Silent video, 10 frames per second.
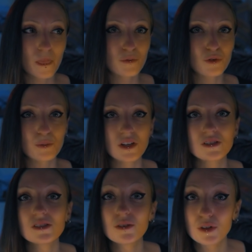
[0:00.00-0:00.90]
from the
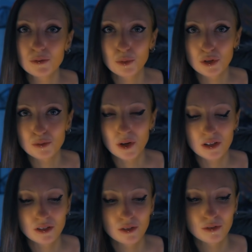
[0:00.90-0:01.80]
sieving
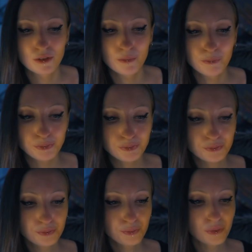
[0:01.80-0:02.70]
perspective,
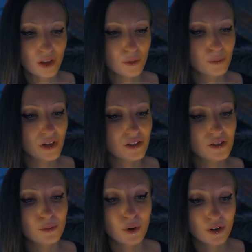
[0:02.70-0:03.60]
because
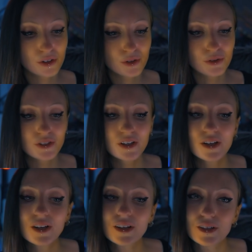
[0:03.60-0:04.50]
the particles
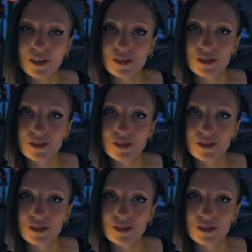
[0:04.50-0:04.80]
get